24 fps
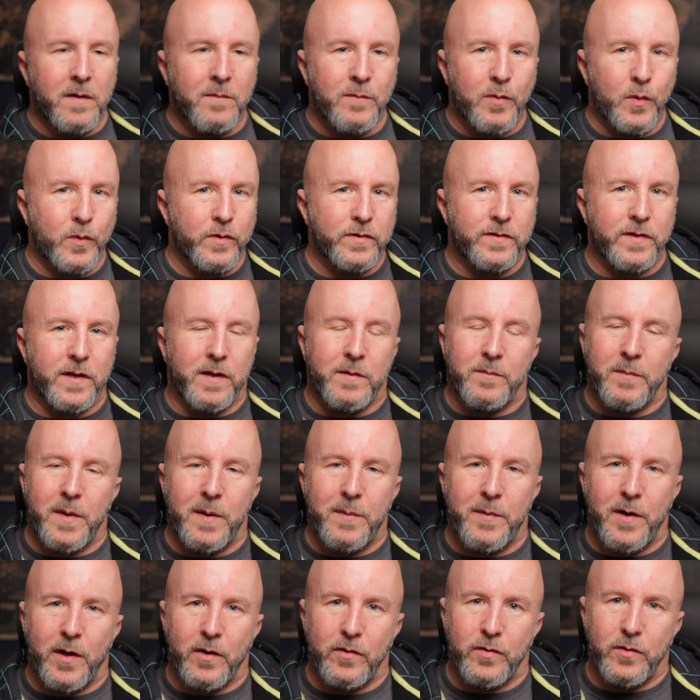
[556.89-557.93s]
But we'll see.
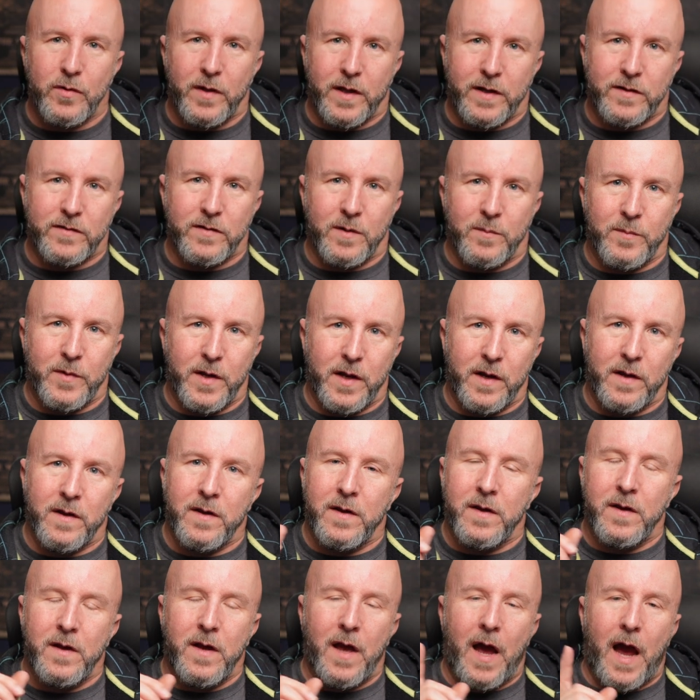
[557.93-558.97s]
Maybe I'll do that someday.
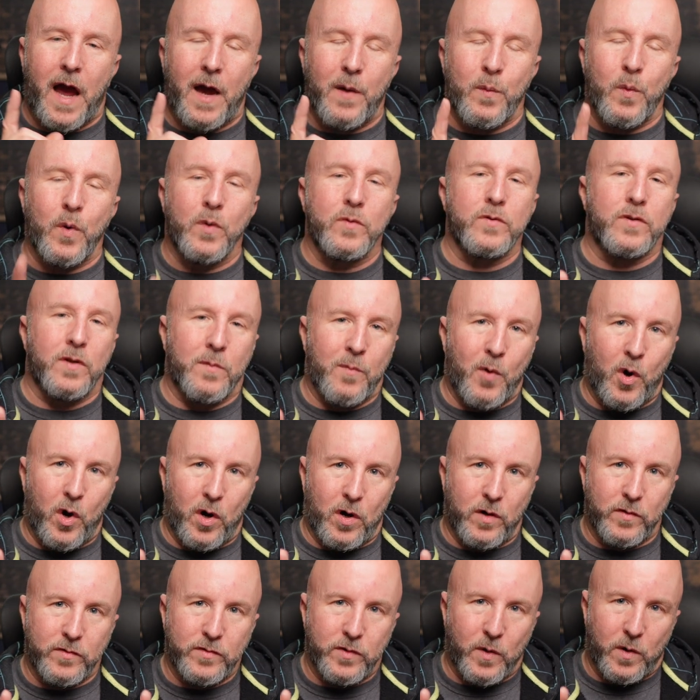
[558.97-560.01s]
I won't
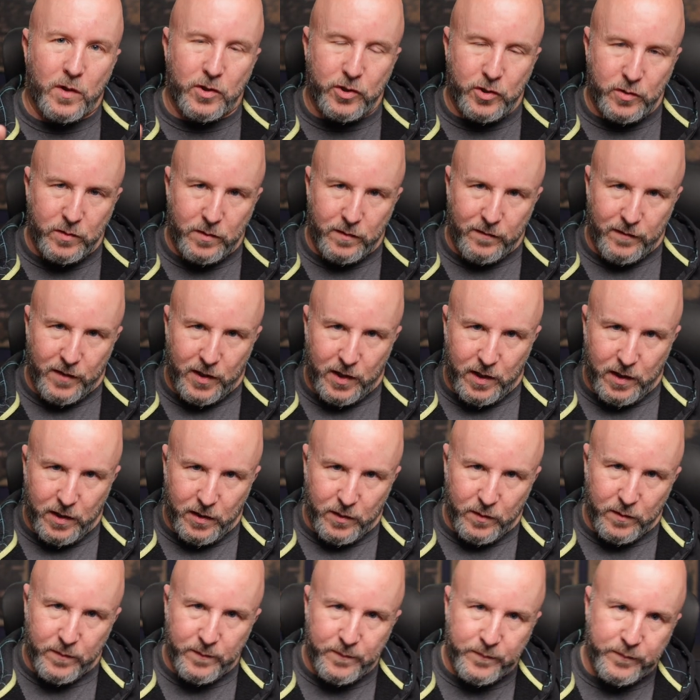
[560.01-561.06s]
tomorrow, so I'll shoot the
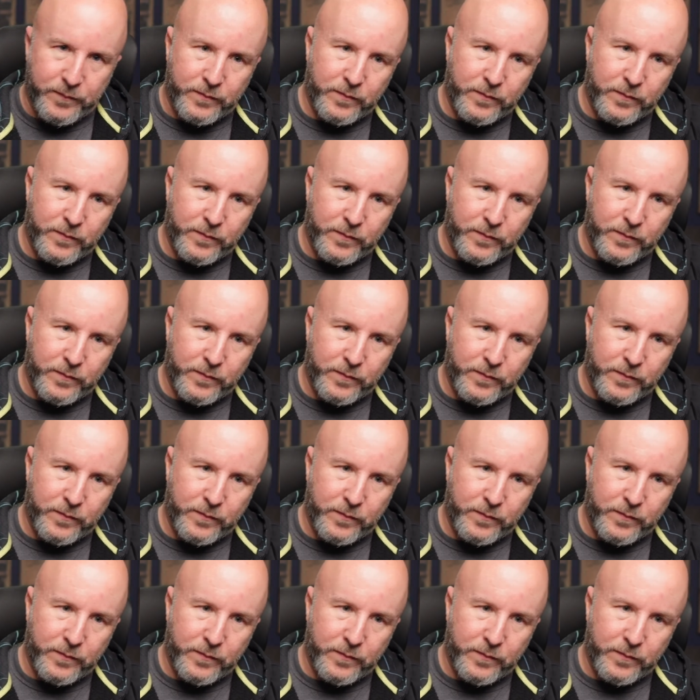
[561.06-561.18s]
video